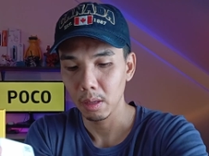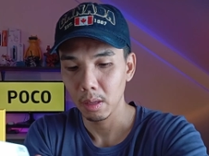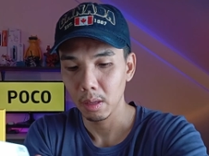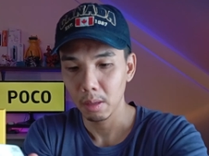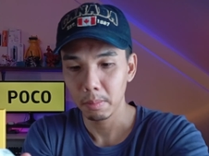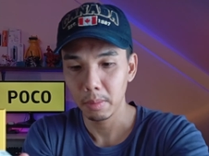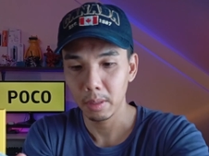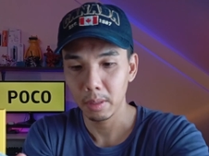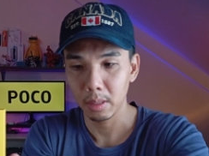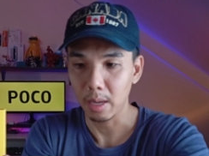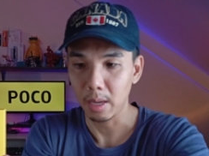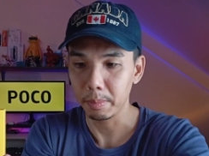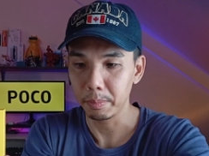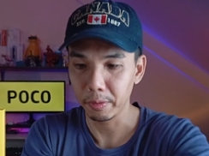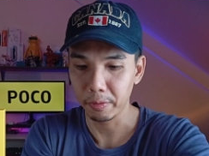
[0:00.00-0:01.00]
But I
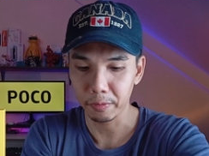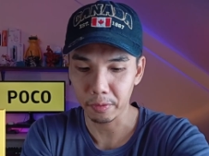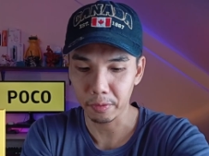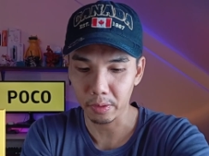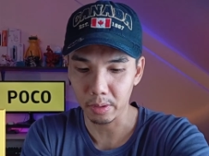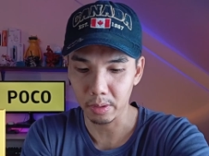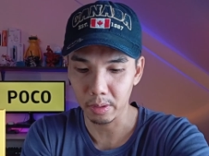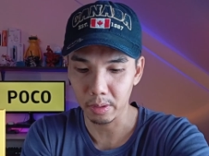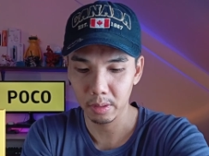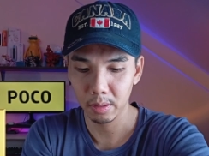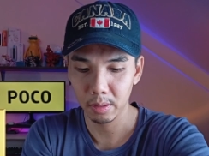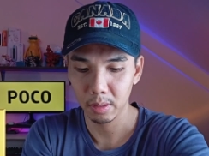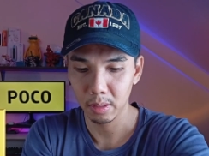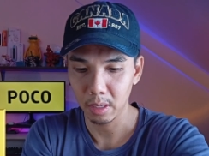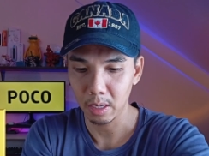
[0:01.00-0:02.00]
prefer,
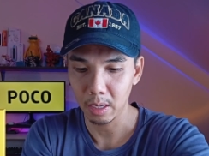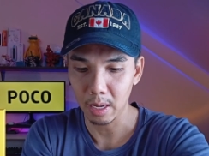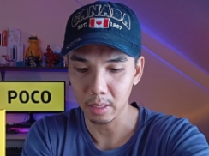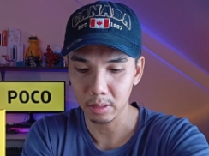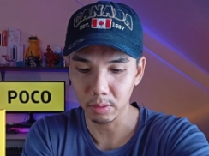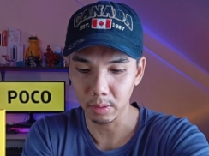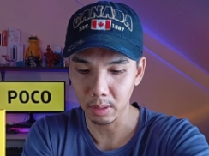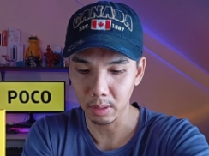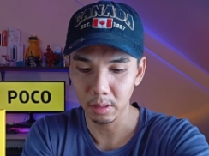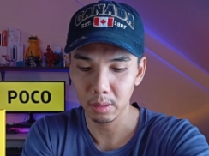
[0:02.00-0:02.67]
actually,